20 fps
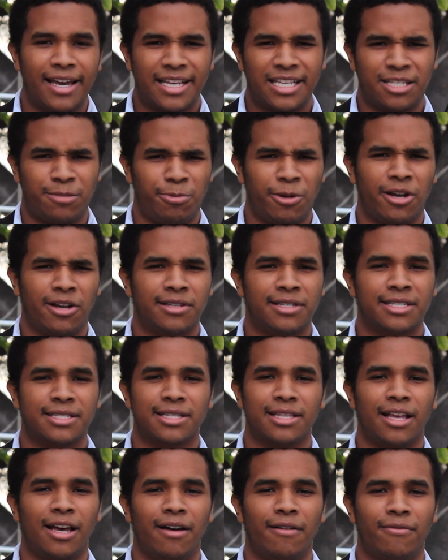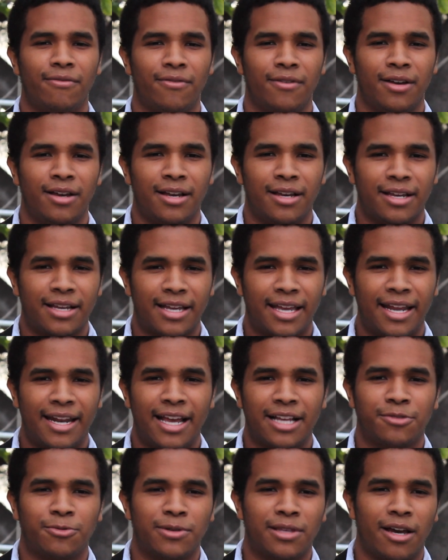experience his love,
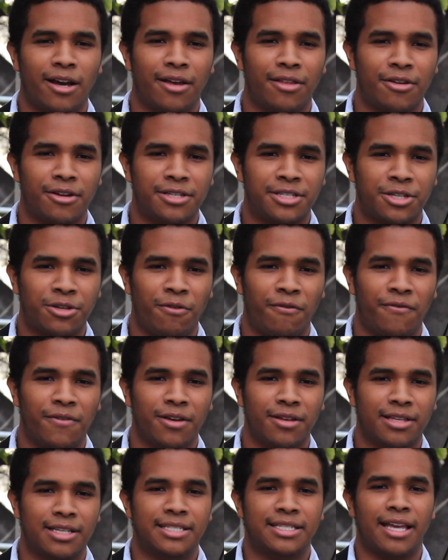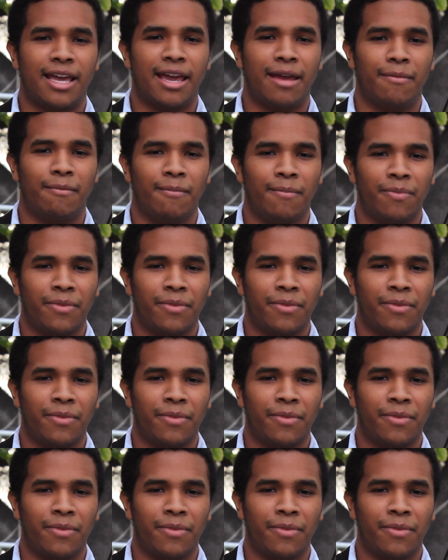connect with others who feel the same,